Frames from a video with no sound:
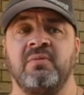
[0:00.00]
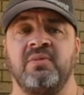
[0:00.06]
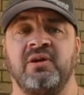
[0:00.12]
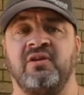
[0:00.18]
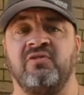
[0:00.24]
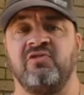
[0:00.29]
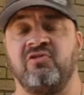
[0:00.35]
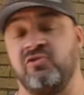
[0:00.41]

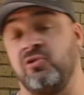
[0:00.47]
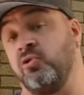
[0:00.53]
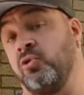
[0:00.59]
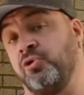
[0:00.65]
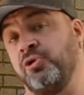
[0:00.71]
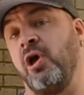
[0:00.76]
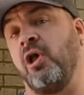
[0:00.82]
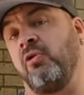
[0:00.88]
because it's a
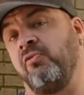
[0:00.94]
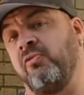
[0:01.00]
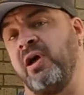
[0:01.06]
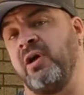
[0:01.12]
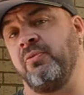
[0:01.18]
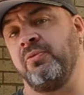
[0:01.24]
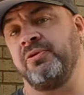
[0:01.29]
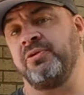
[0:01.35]
good
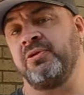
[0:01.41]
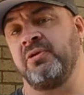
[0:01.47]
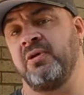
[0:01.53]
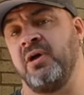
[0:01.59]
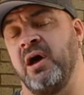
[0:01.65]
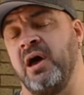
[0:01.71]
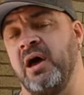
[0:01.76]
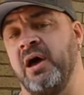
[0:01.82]
all-round
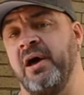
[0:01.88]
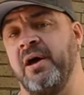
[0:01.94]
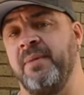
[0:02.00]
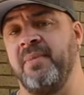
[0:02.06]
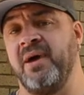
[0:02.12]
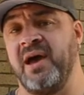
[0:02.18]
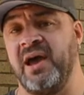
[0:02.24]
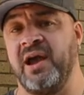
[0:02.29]

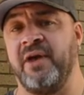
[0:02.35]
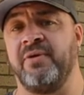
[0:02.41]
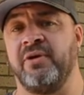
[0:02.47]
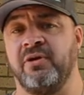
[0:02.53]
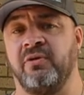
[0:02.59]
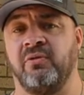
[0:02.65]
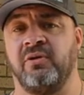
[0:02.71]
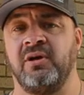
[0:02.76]

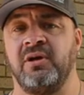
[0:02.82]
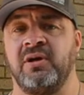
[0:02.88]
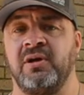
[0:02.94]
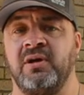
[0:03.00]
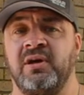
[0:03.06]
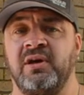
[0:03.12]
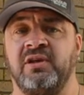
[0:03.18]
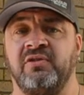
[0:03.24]
aerial
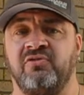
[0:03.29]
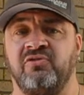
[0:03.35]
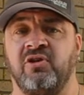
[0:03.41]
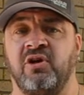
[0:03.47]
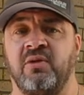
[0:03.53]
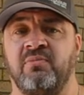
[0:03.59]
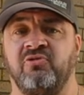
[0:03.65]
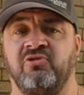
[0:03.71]
in
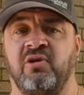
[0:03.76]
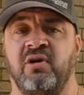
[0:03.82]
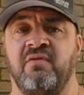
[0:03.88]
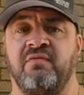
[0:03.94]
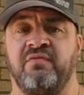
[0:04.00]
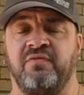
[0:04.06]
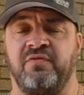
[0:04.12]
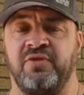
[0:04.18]
terms
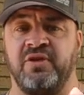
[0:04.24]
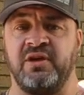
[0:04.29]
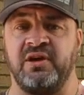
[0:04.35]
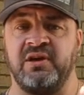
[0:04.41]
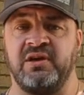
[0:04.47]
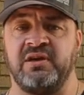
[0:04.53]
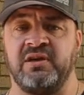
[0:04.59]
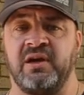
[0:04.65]
of
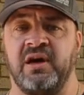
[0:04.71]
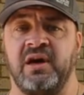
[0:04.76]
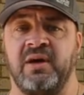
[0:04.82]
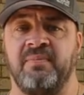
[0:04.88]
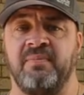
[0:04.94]
the